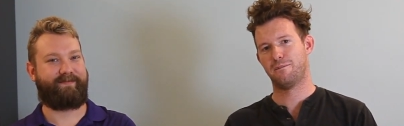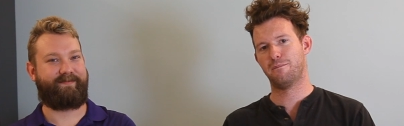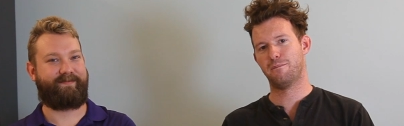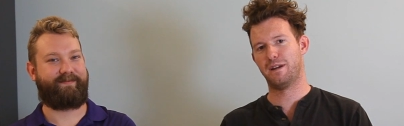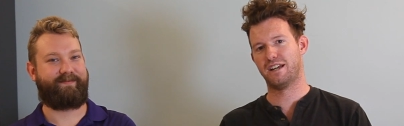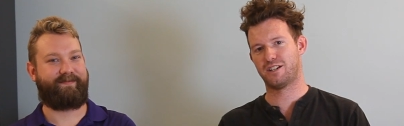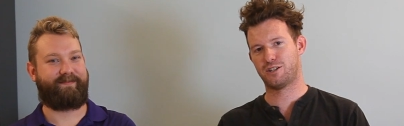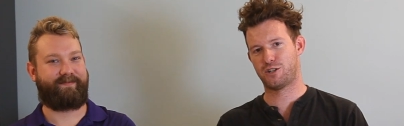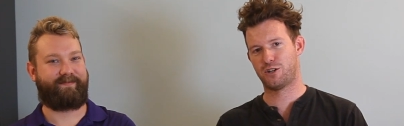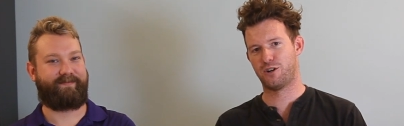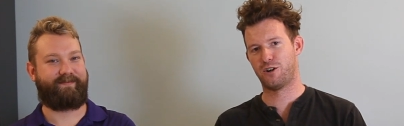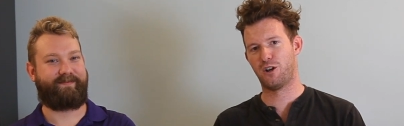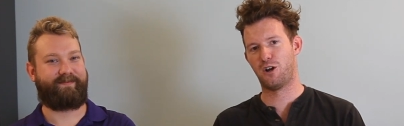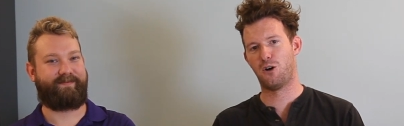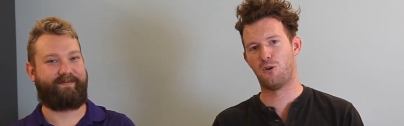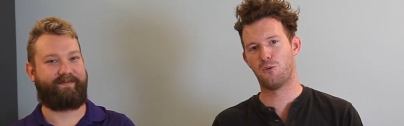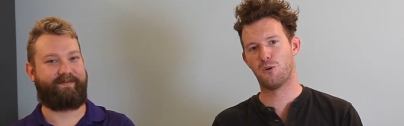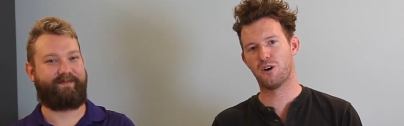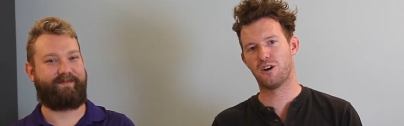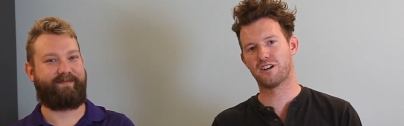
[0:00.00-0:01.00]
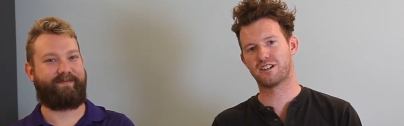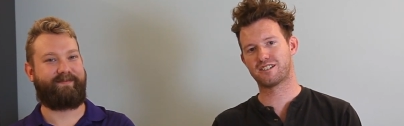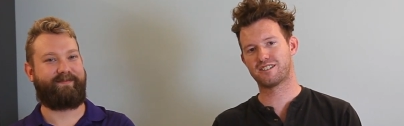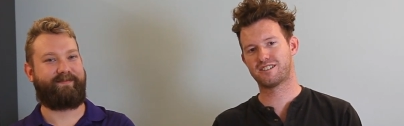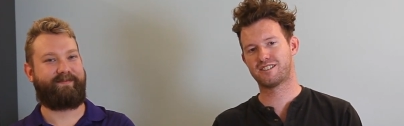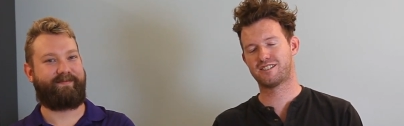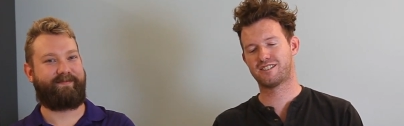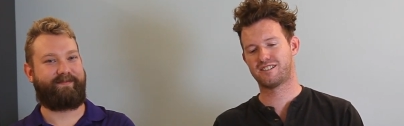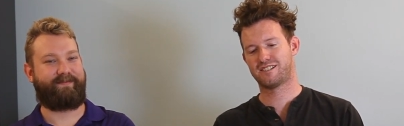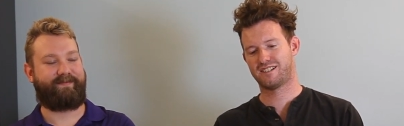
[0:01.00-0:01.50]
Speaker 1: make sure it all
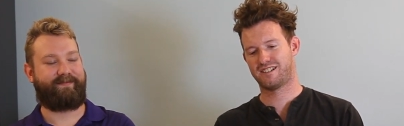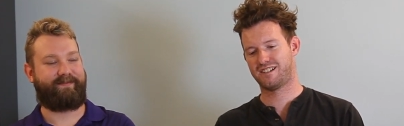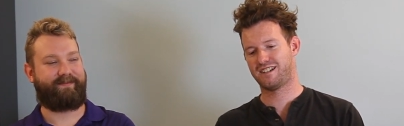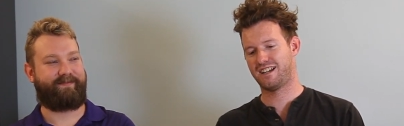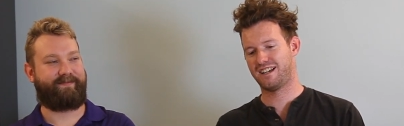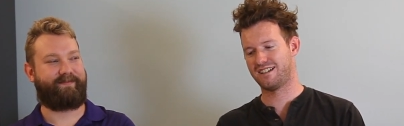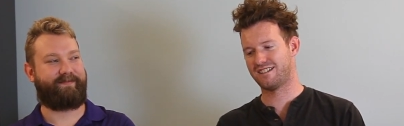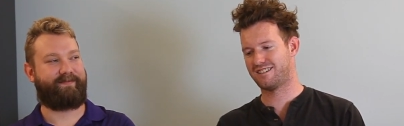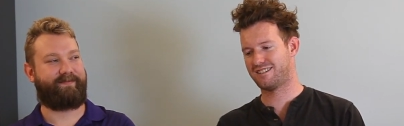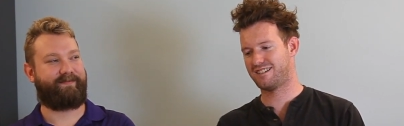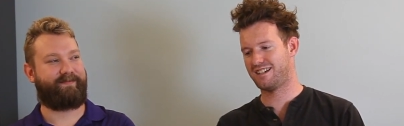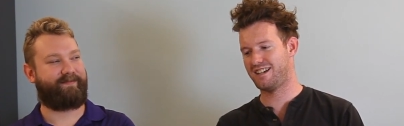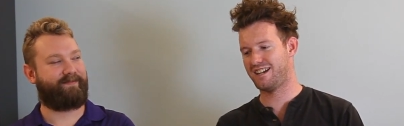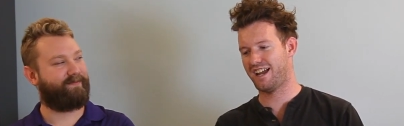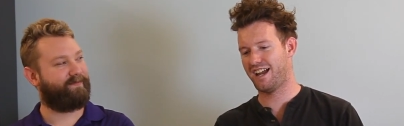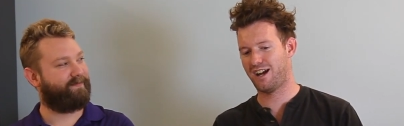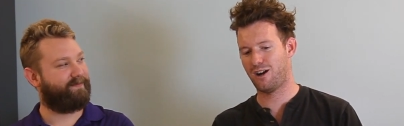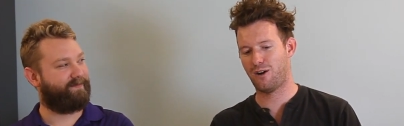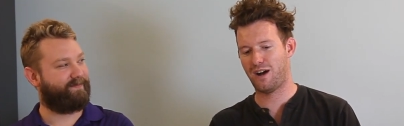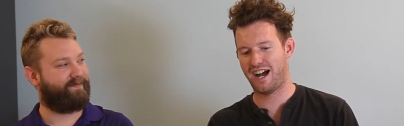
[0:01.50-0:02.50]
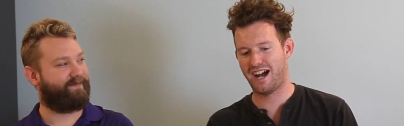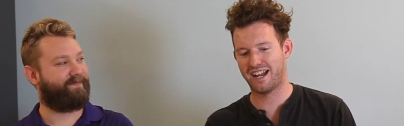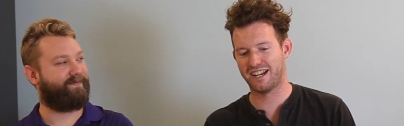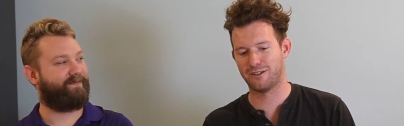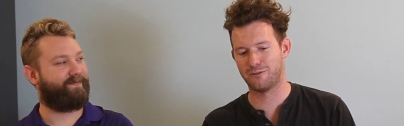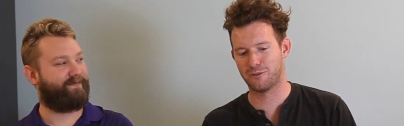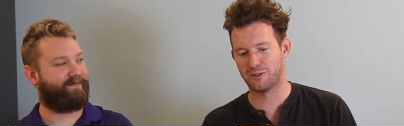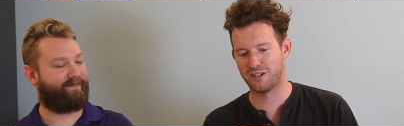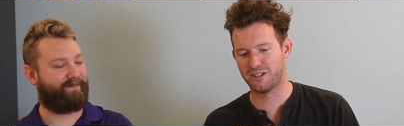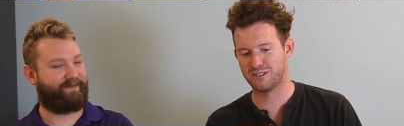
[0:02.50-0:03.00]
works, and see how hot
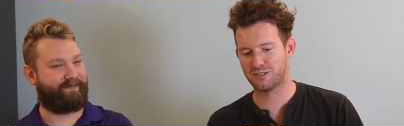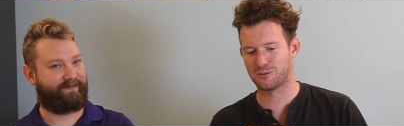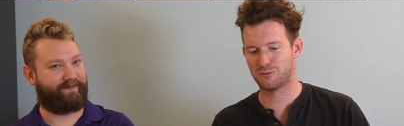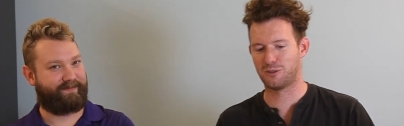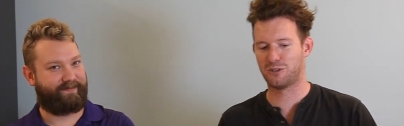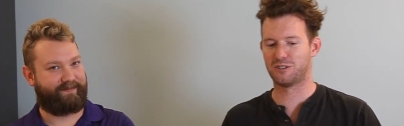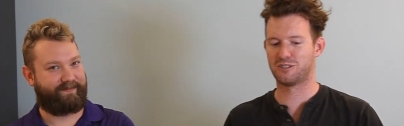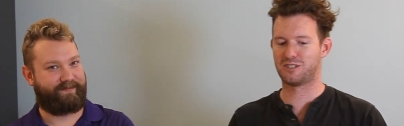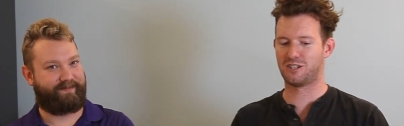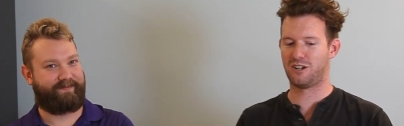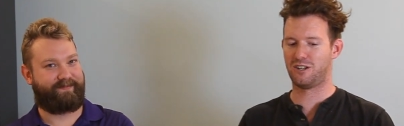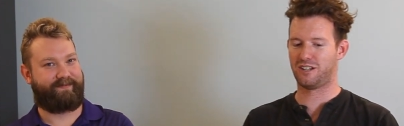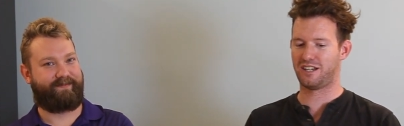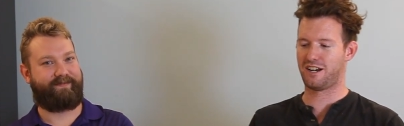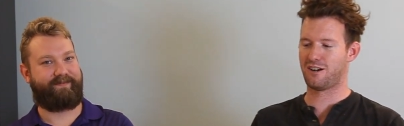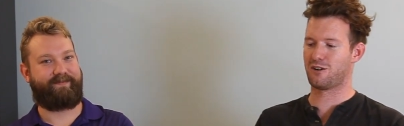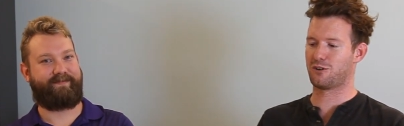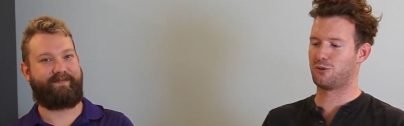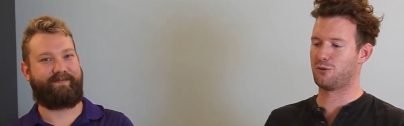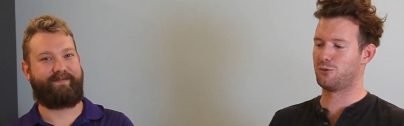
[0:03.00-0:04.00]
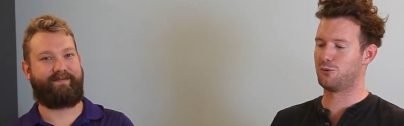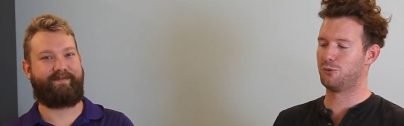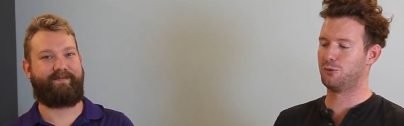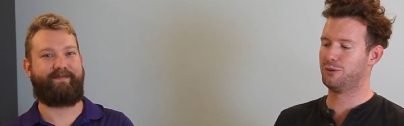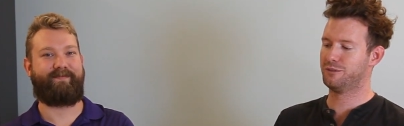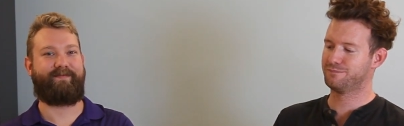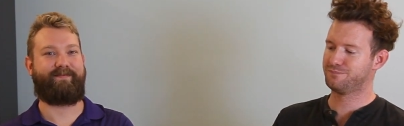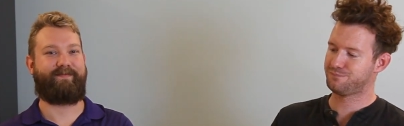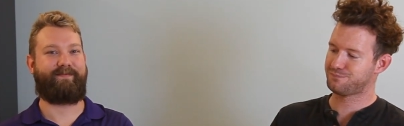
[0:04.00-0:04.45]
it runs while it's all air cooled.